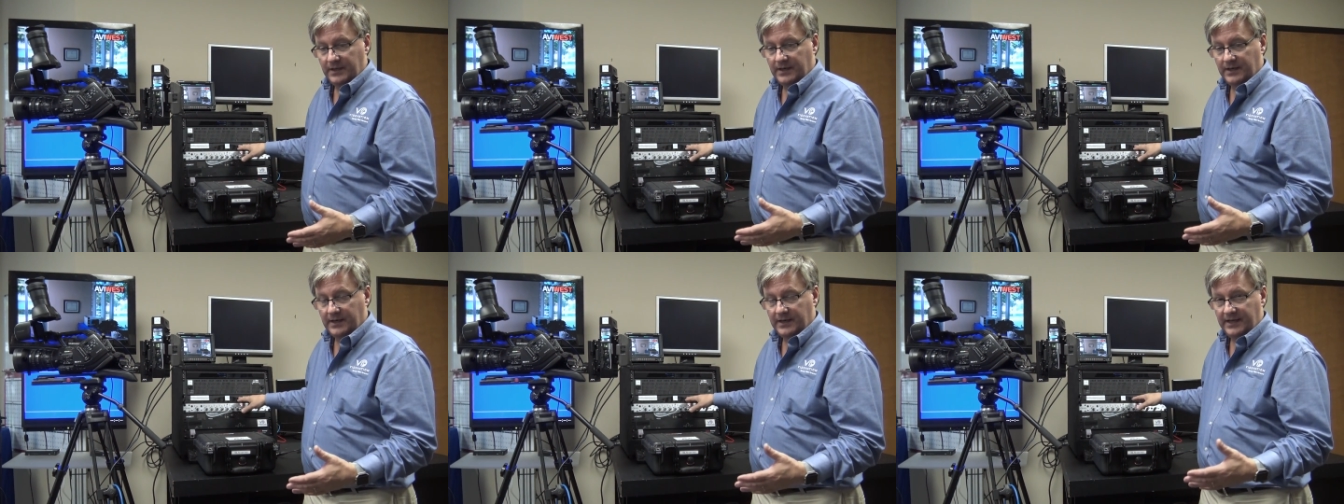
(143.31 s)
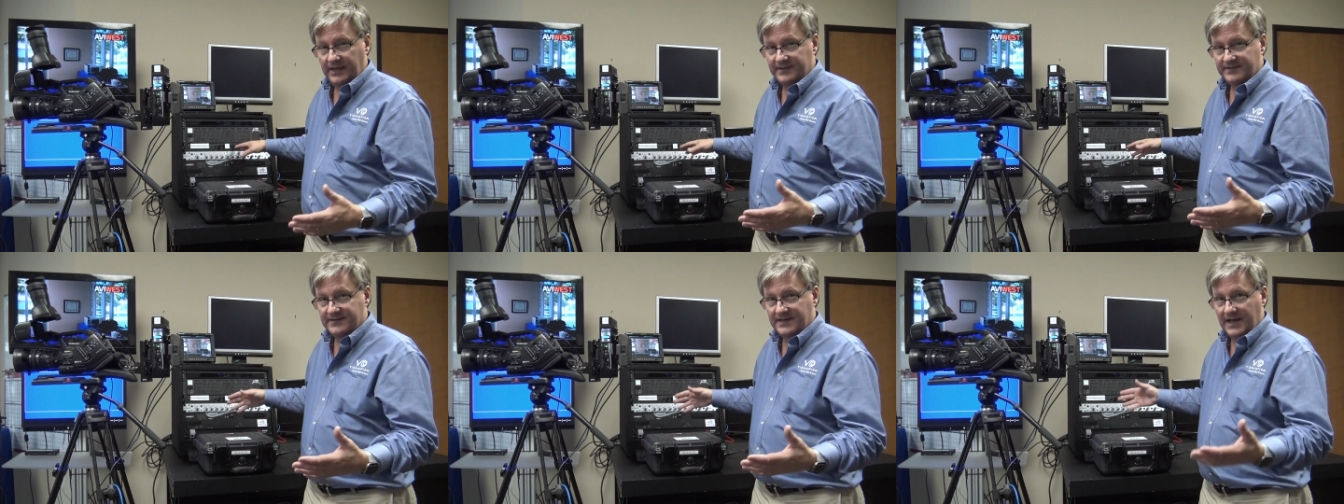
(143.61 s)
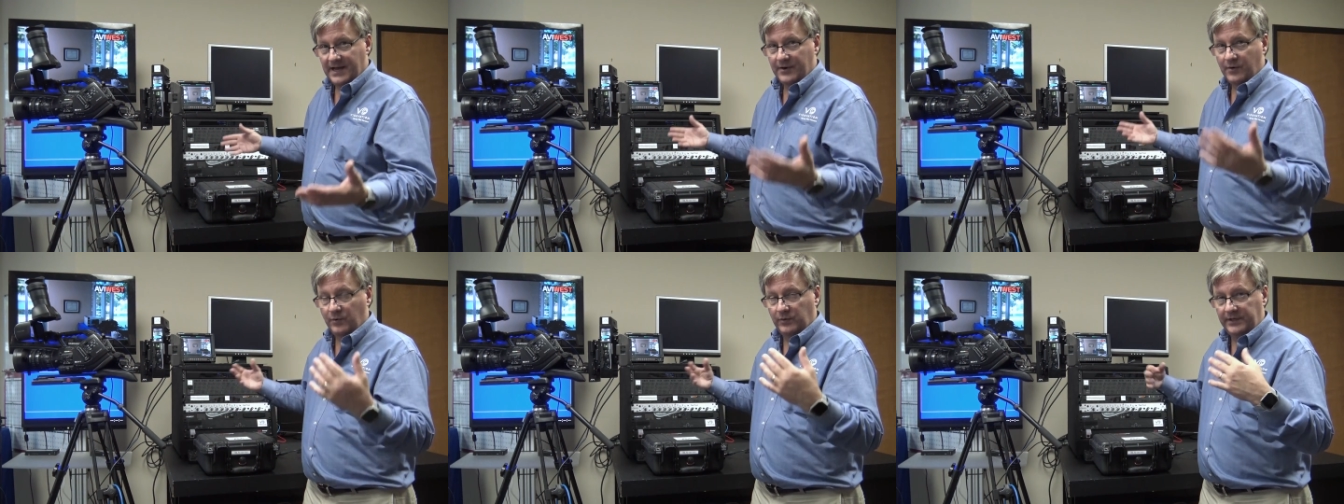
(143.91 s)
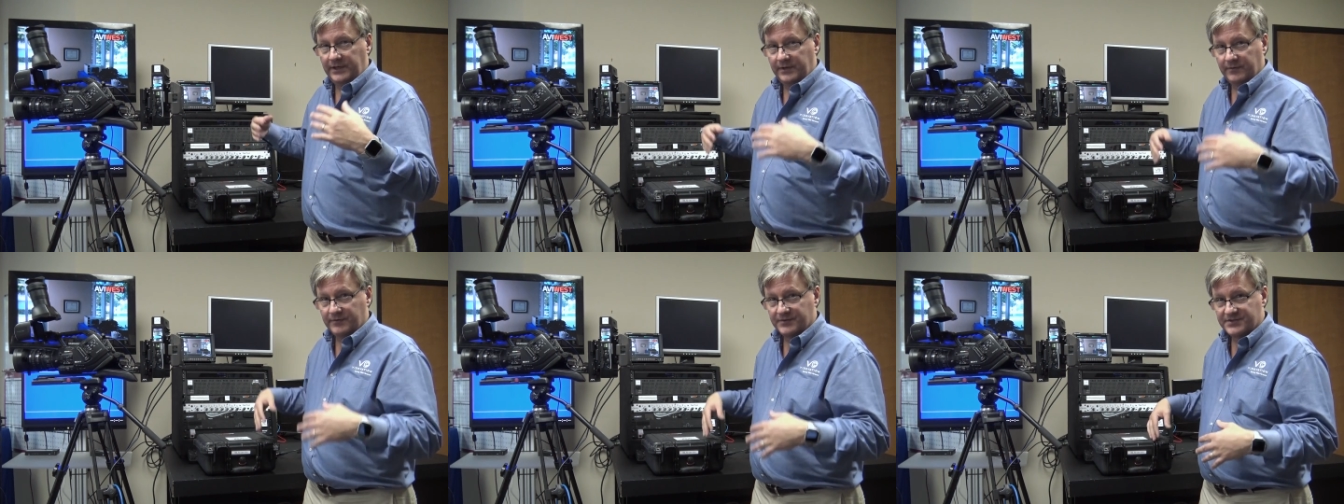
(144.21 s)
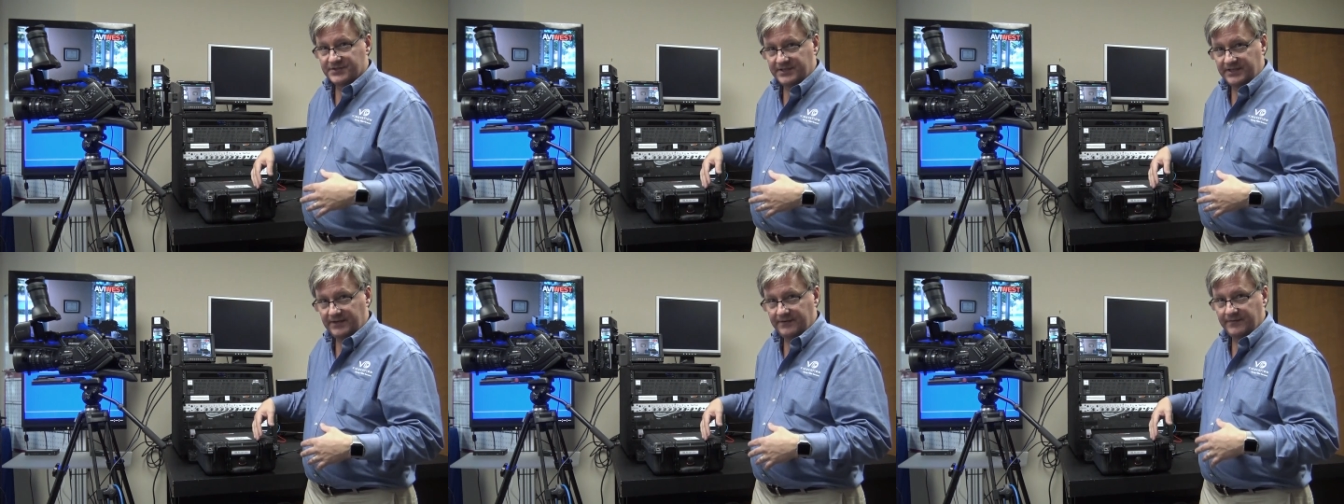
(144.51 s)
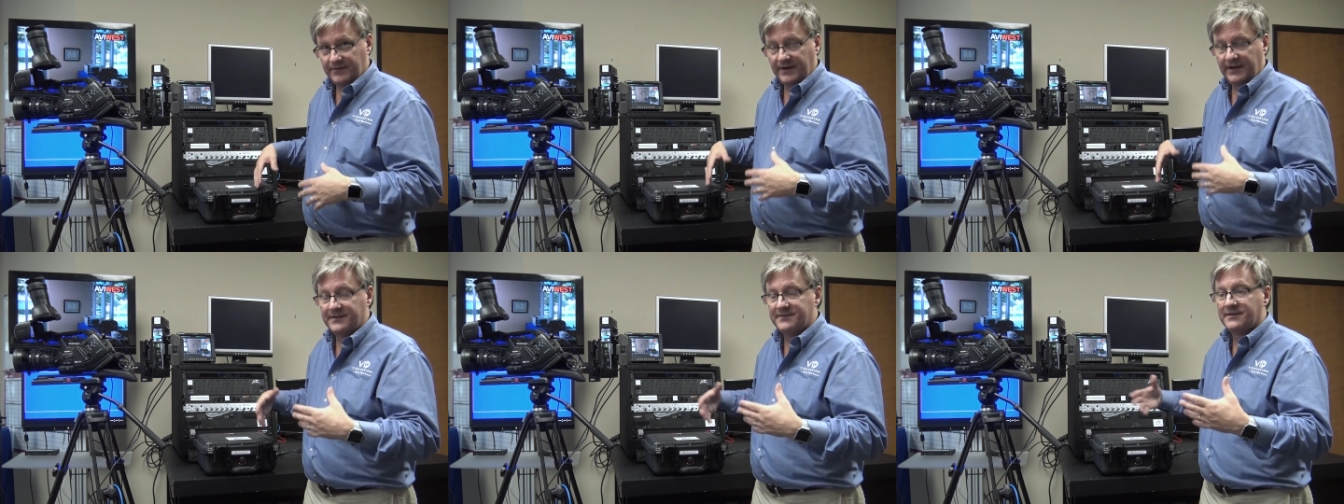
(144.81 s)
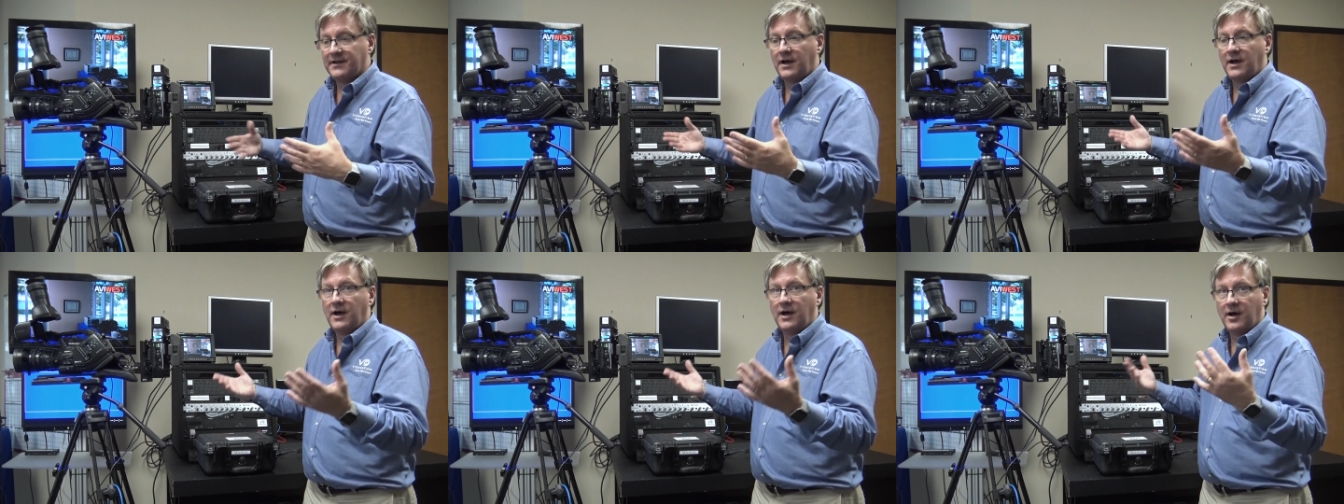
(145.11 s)
Uh, it's not only a receiver, it's
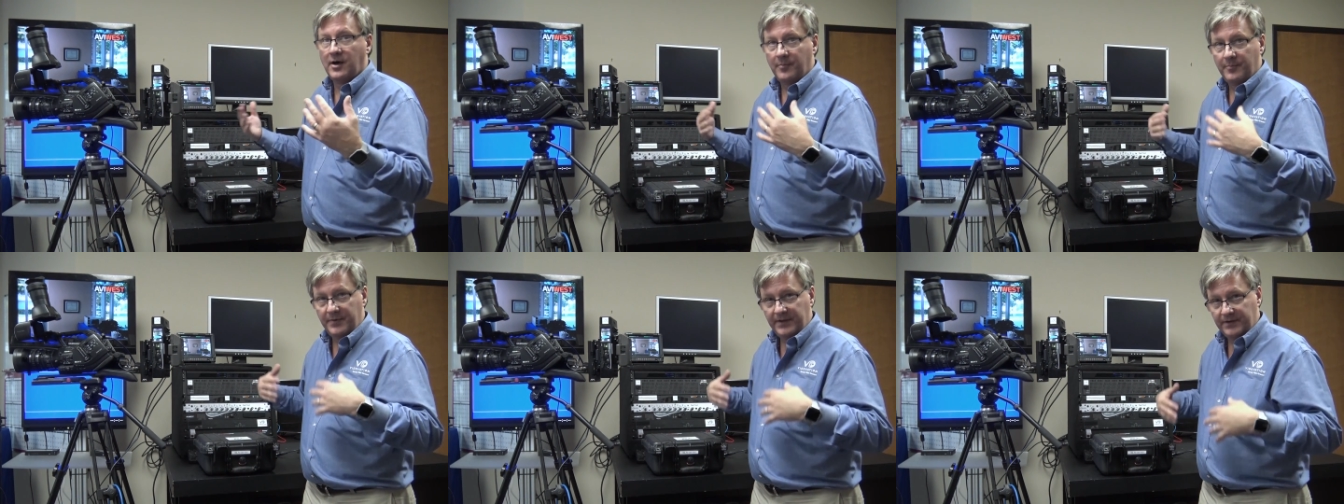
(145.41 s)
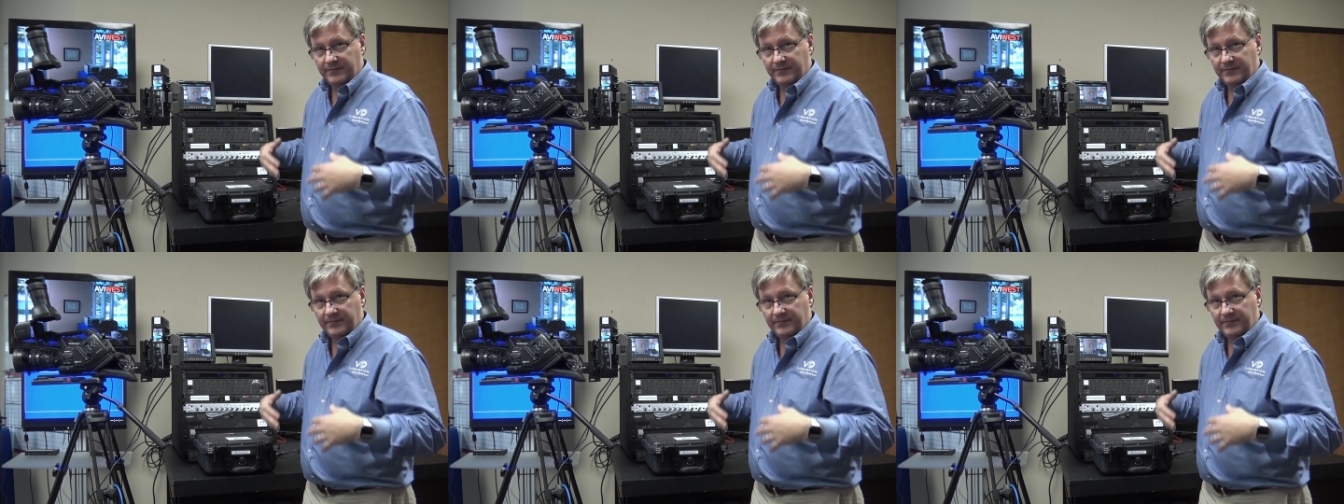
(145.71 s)
a hub.